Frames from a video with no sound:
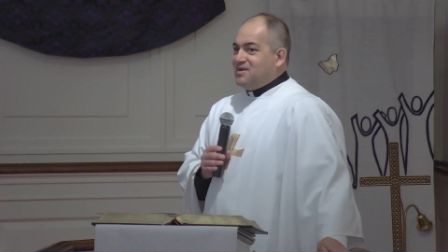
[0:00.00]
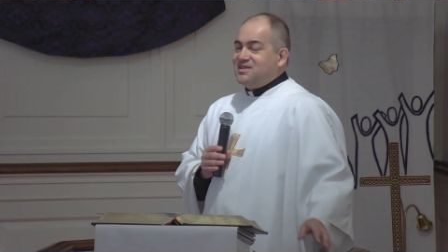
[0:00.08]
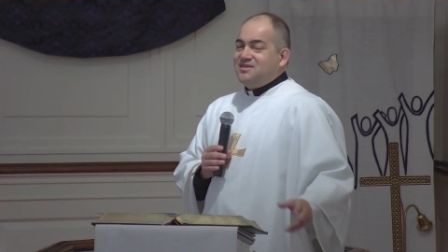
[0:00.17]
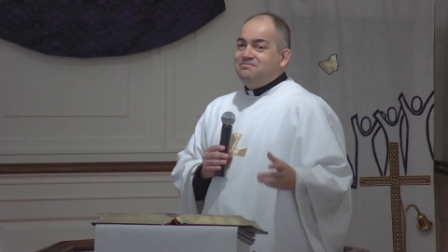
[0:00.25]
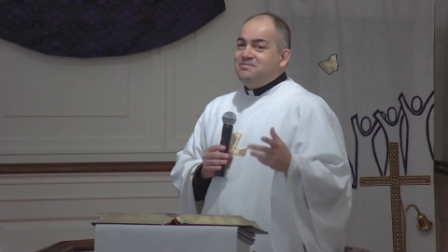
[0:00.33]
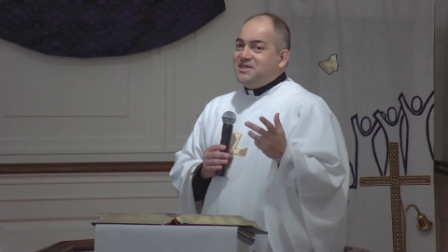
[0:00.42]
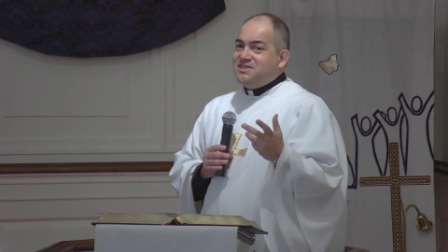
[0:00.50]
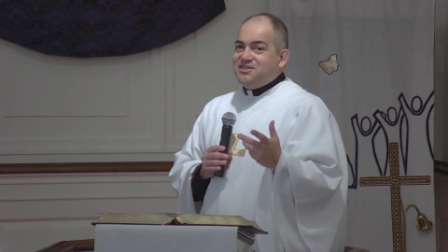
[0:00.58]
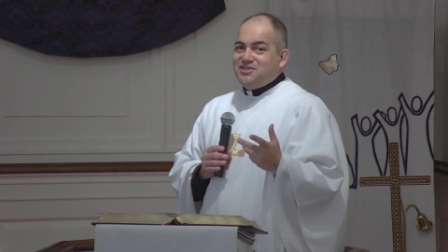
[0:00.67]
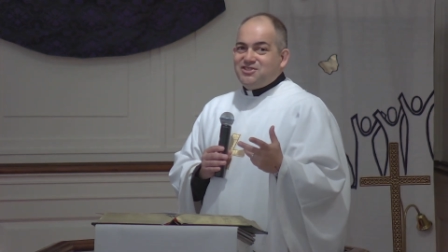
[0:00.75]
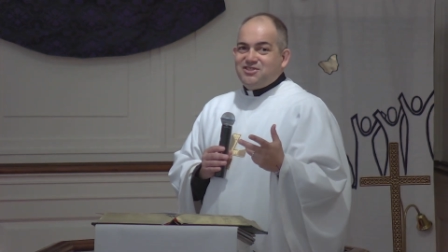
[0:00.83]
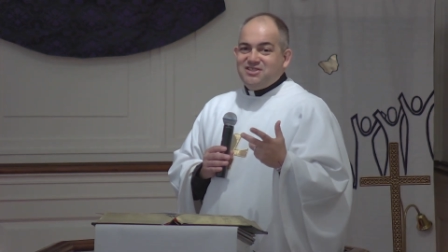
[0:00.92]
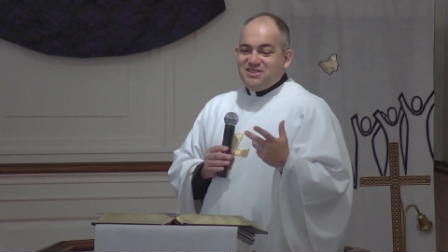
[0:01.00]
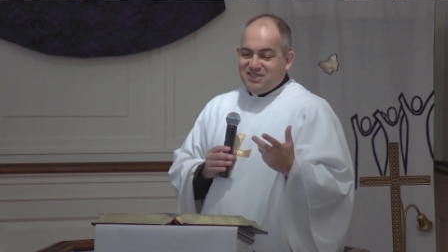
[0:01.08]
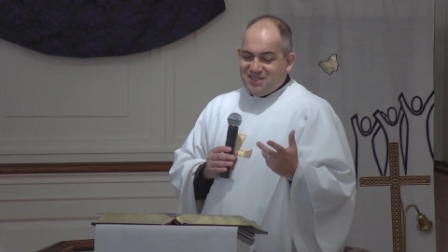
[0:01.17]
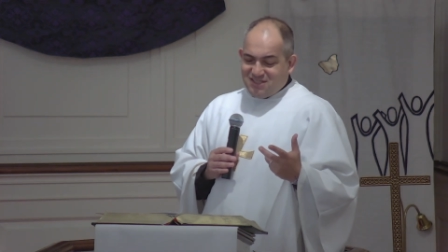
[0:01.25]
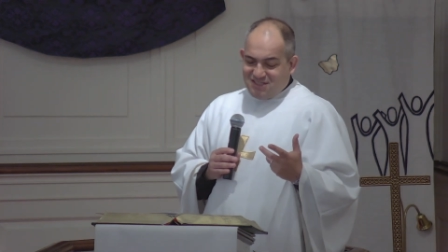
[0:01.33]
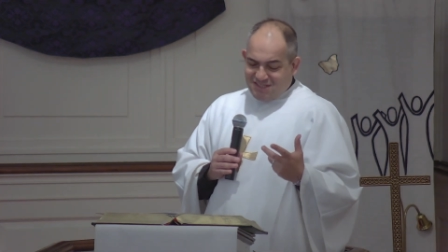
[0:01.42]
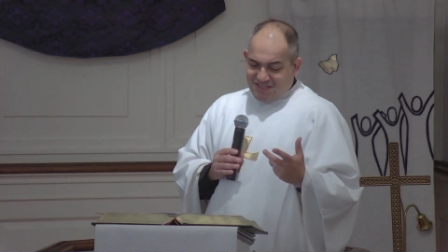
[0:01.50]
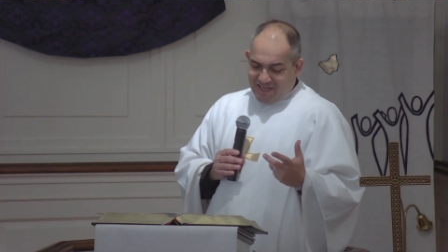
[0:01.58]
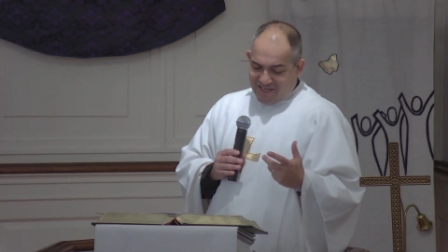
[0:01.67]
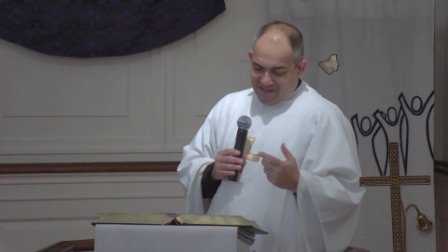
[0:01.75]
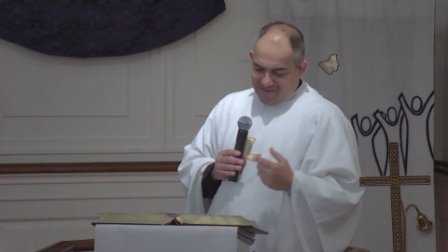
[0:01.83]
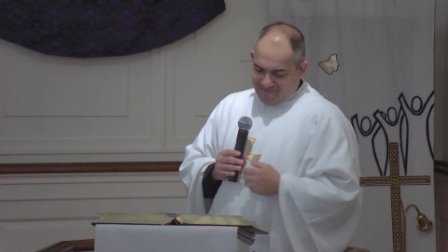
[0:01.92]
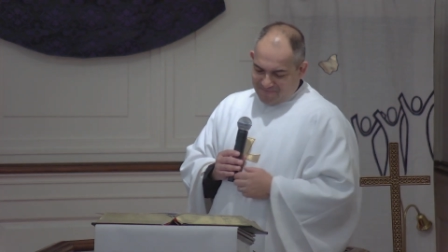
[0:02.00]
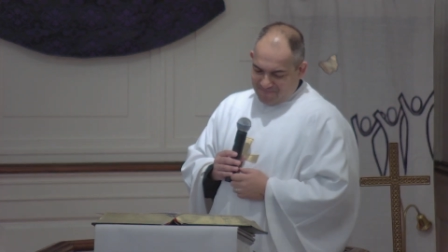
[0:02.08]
But the message didn't stick.